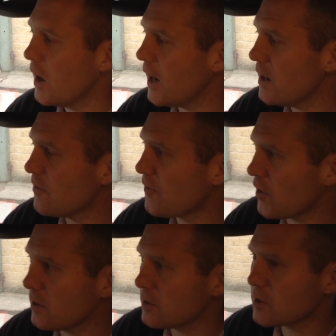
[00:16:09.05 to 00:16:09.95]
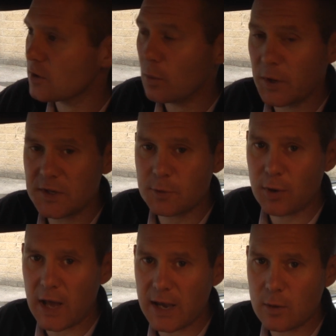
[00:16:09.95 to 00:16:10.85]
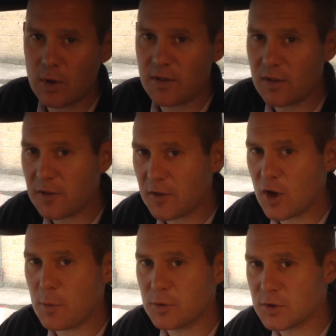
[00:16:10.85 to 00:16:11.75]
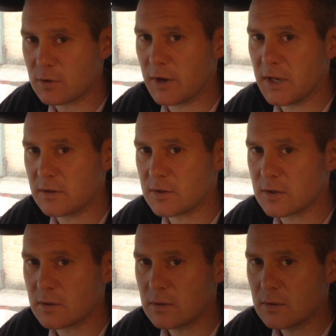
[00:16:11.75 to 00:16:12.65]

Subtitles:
In the front, we supply you with thermal screens,